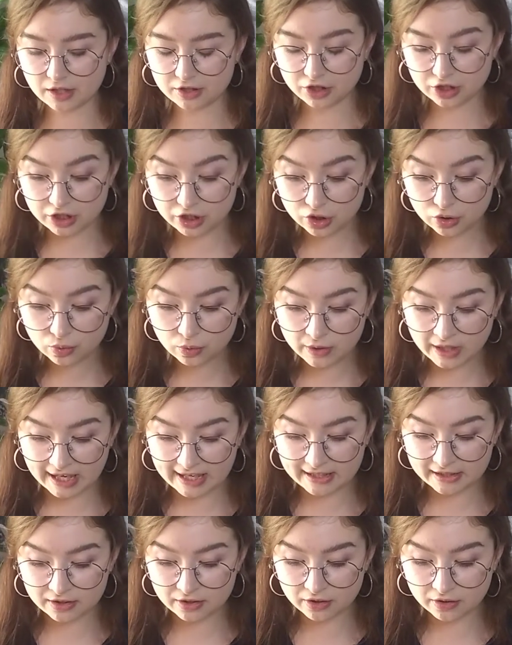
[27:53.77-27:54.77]
you
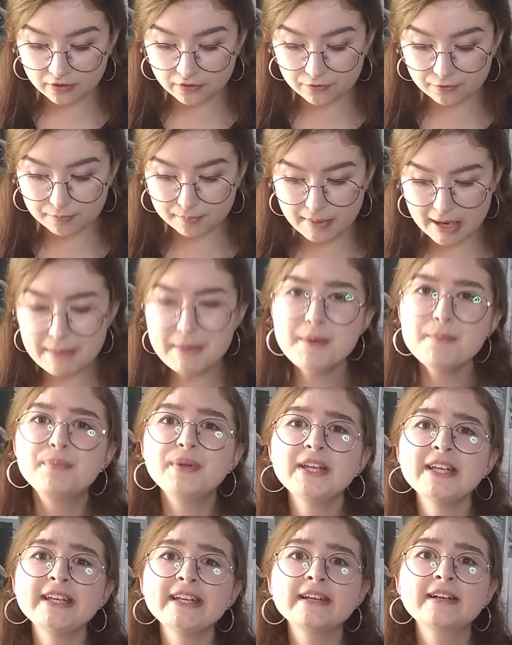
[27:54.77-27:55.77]
kind of maybe
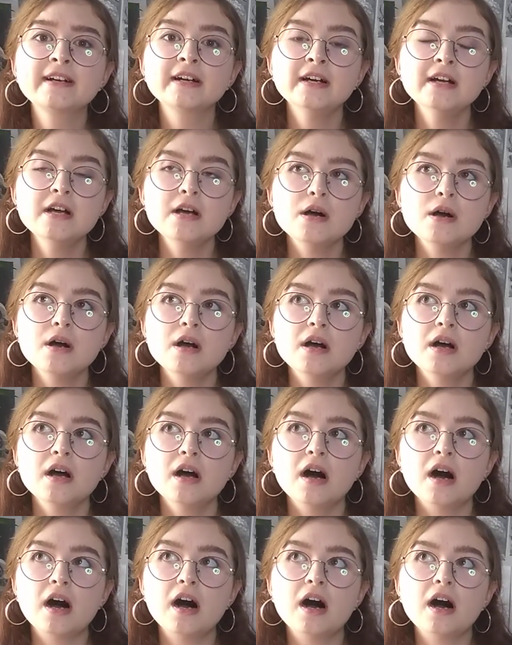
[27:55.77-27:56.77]
being
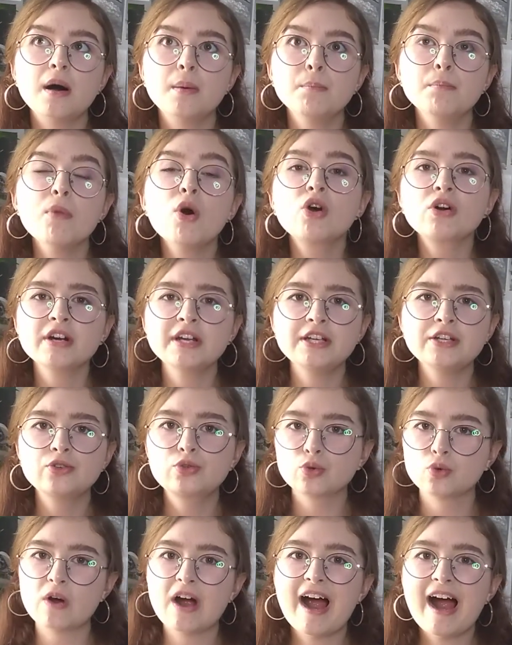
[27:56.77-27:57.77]
more
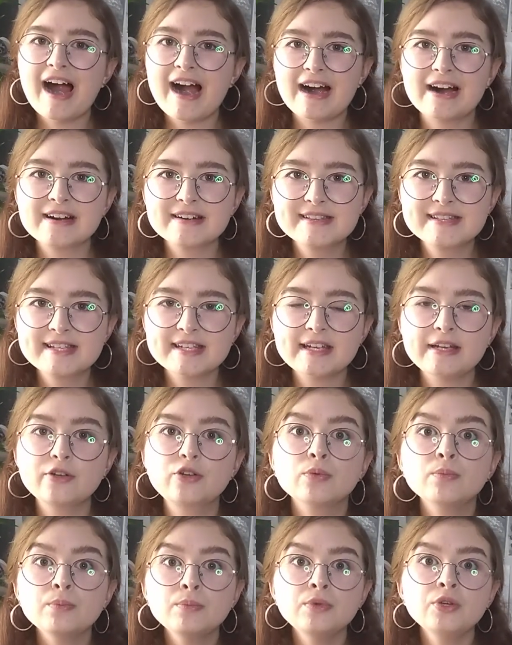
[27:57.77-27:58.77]
into arts,
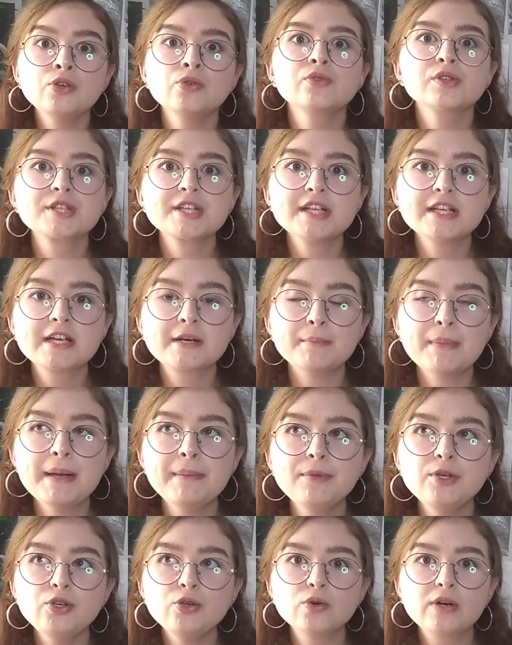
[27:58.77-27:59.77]
into music,
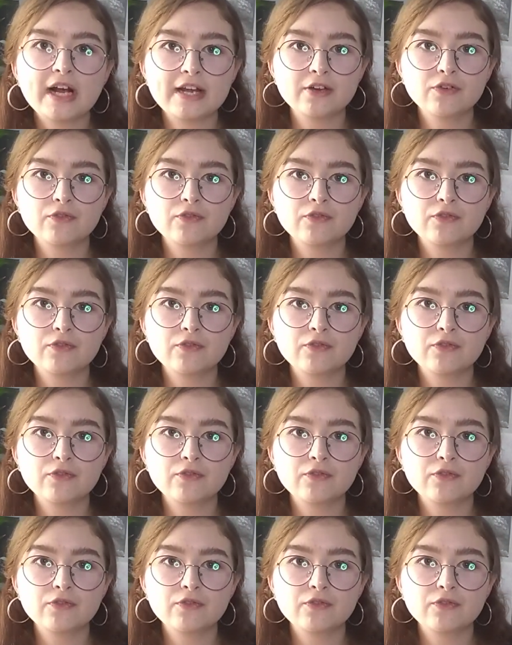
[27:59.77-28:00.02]
maybe you kind